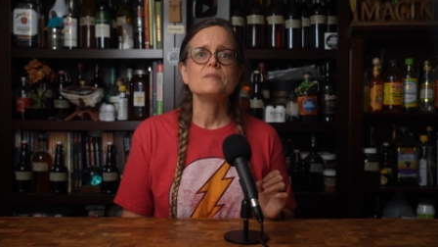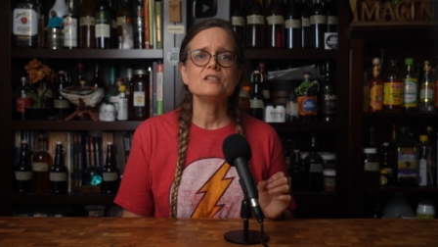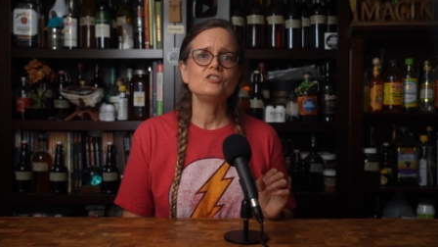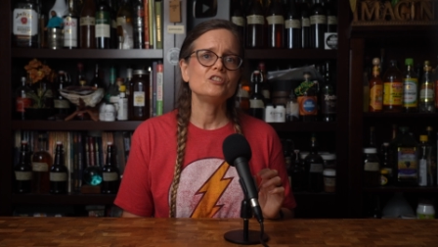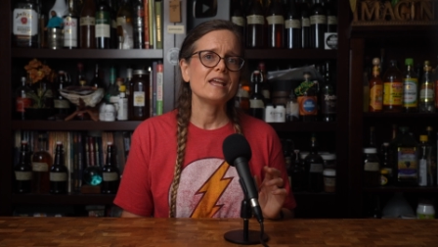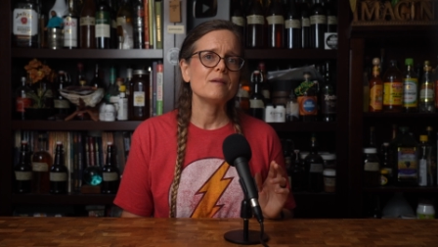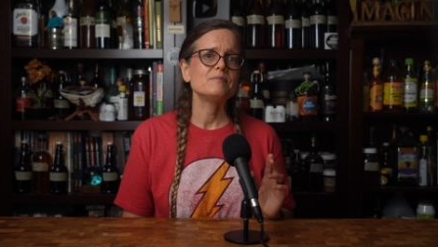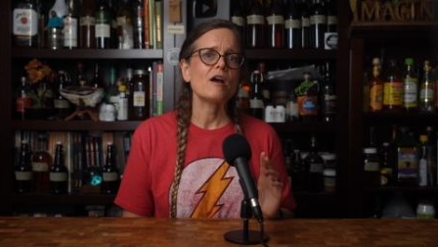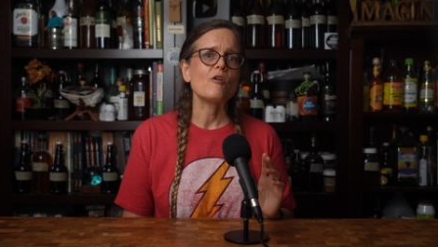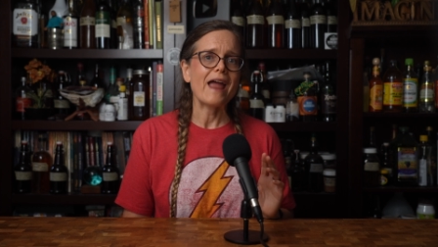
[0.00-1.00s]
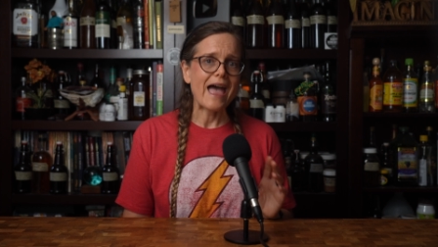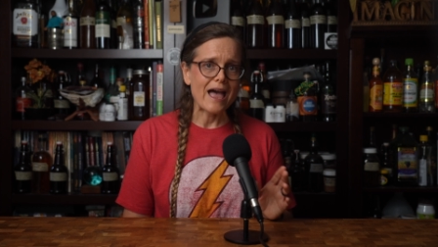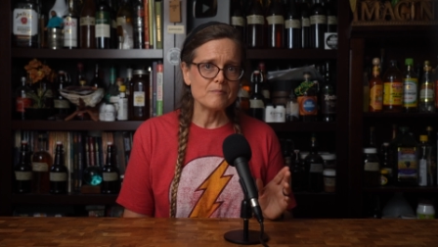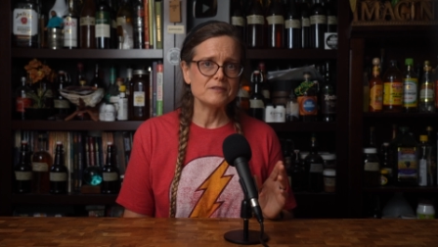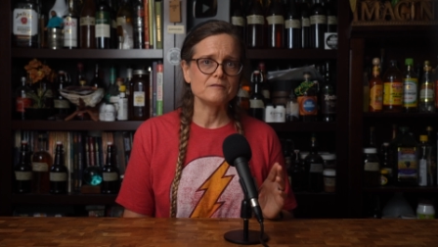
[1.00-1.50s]
Misshaped or
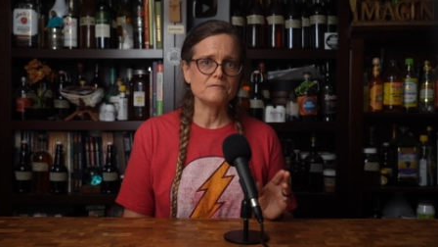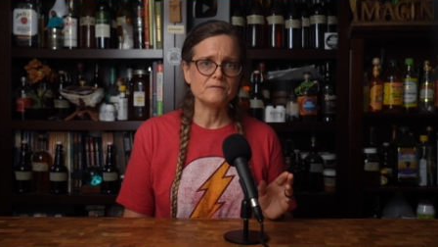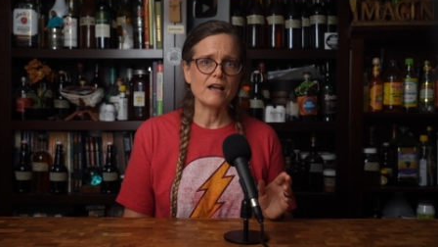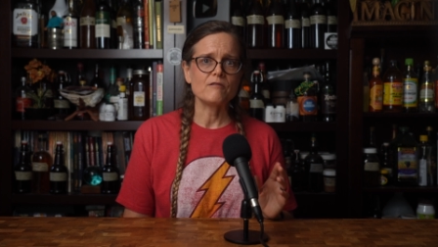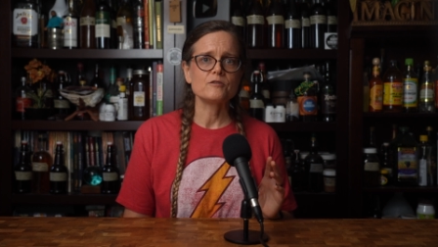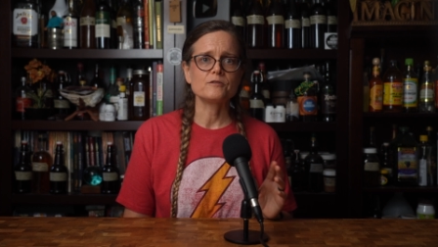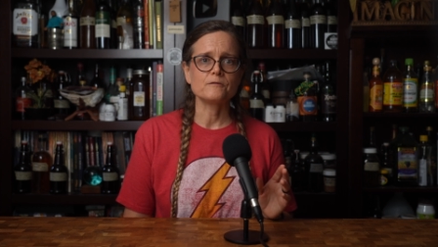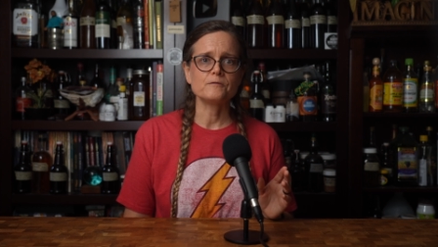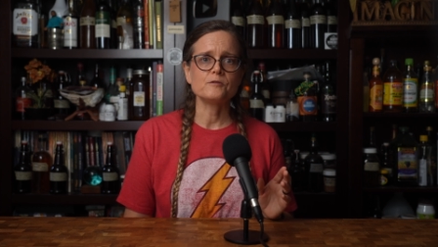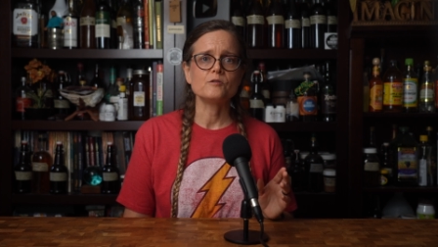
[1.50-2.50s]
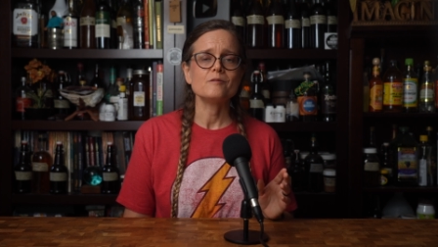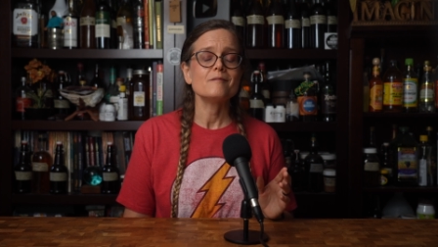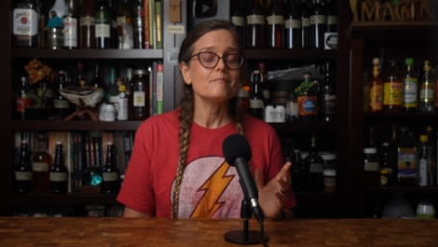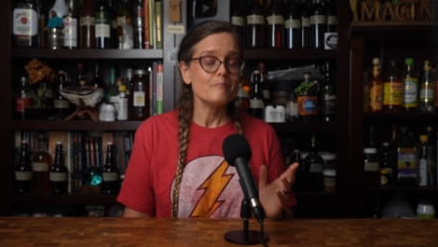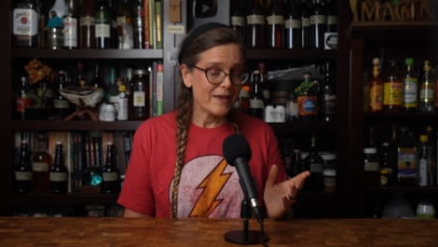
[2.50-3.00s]
absent flowers or fruit
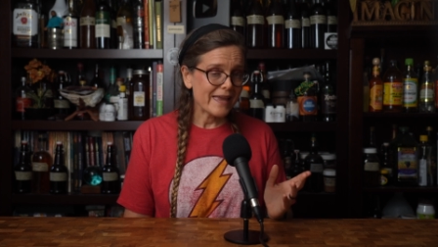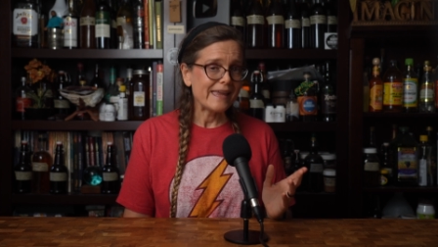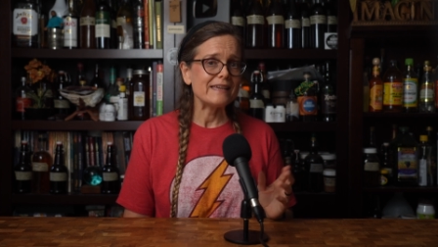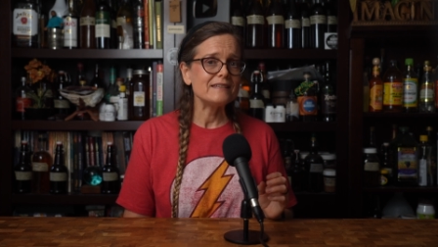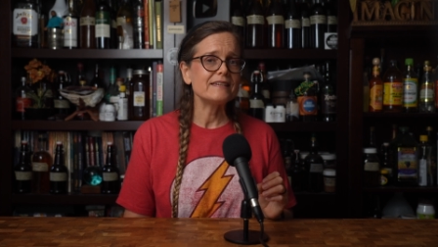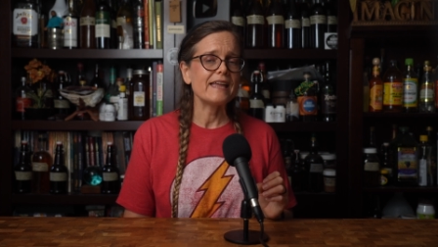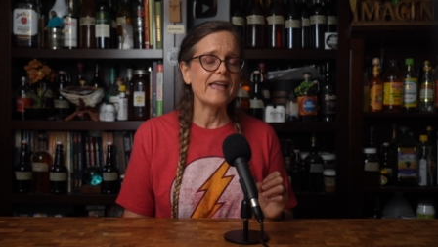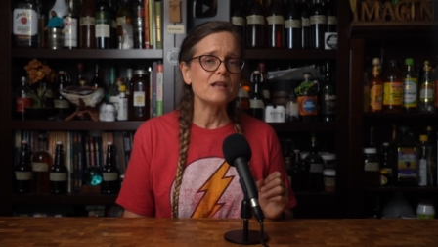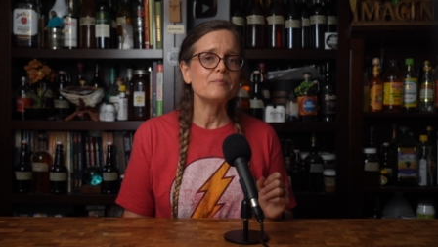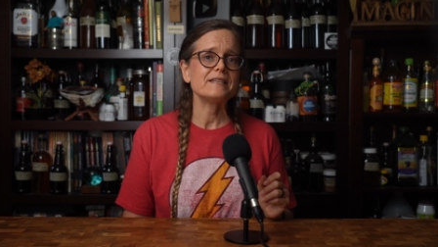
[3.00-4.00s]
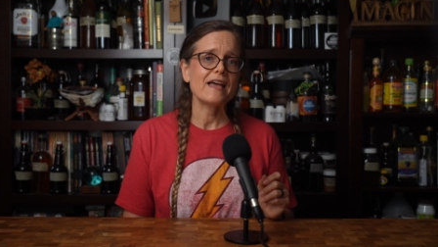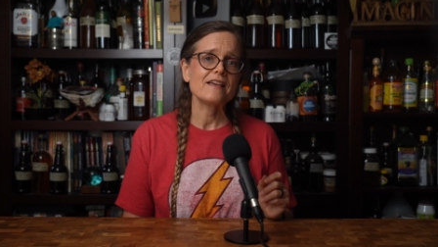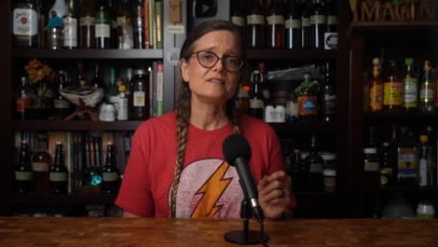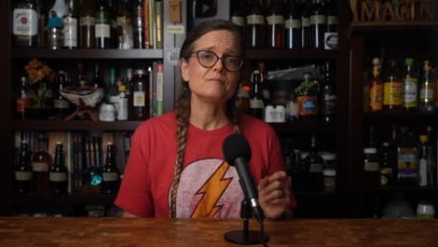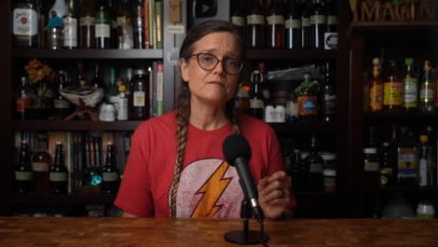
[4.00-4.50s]
may indicate a potassium